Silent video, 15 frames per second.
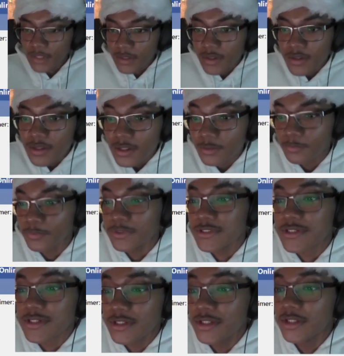it would
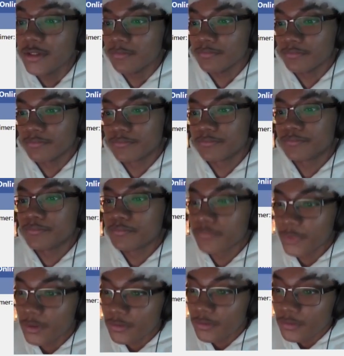seem,
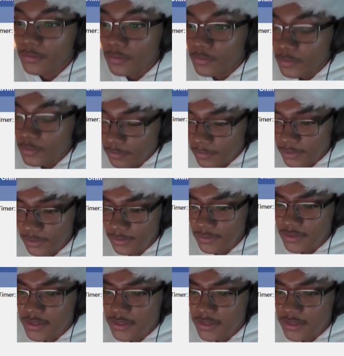don't quote me on this,